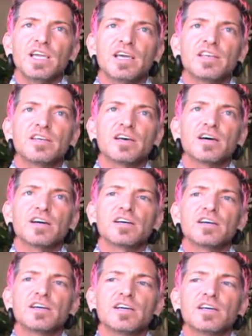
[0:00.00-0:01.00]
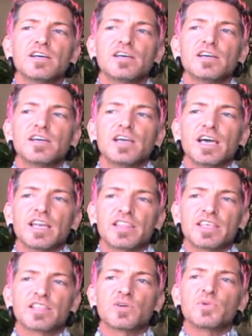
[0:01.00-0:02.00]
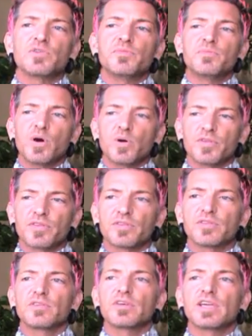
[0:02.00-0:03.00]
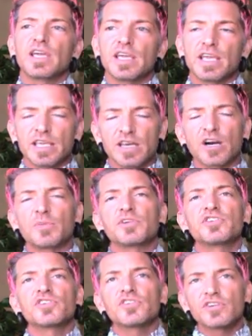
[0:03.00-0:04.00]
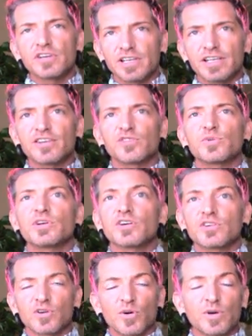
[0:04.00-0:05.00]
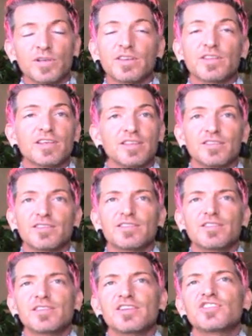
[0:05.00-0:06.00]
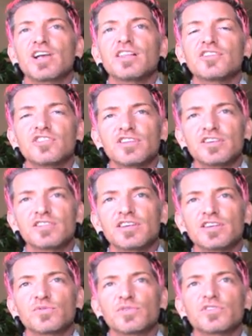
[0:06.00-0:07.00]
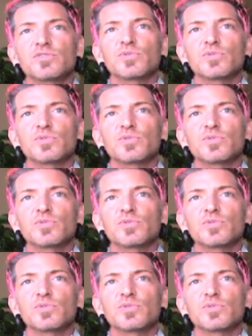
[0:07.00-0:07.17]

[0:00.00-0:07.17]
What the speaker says: And I think that we both, in our maturity, as we are growing and challenging these things,